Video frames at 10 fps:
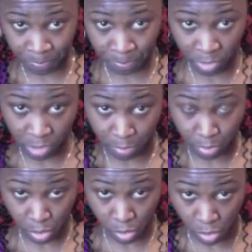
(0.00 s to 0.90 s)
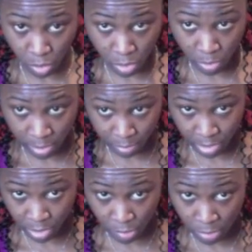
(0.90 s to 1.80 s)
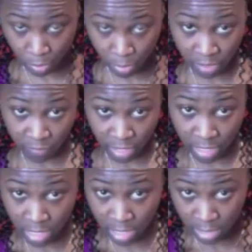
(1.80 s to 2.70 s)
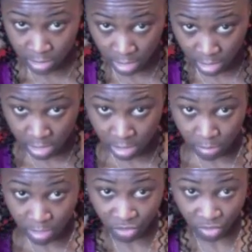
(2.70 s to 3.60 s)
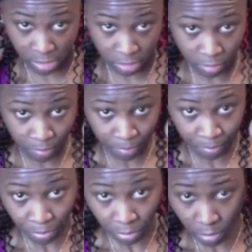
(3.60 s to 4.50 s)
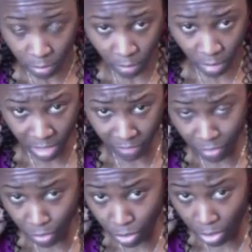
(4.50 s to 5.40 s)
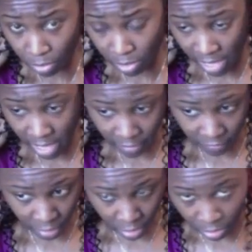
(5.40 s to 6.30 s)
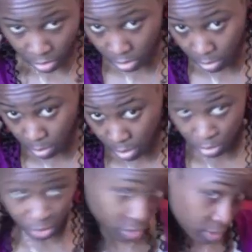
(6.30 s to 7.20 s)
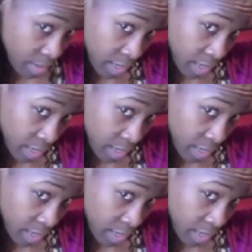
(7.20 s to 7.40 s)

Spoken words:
to pull on when I'm putting on my weave and tucking under my dreads. If you don't have, all the bulge to the back